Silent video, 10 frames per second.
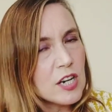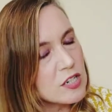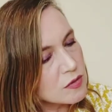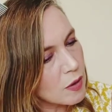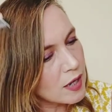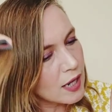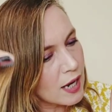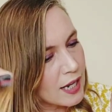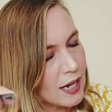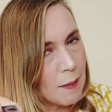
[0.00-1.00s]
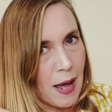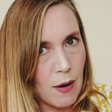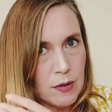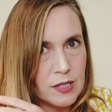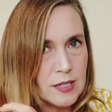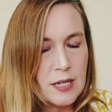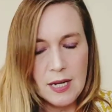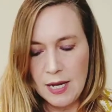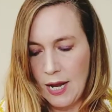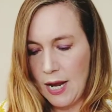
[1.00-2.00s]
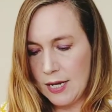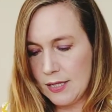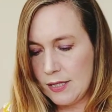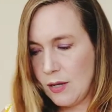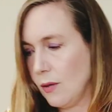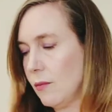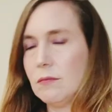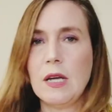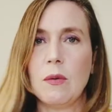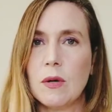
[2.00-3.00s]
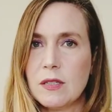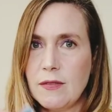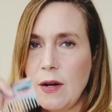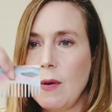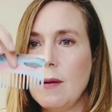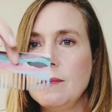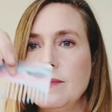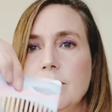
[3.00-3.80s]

I just want to kind of get them out. And so it works very well.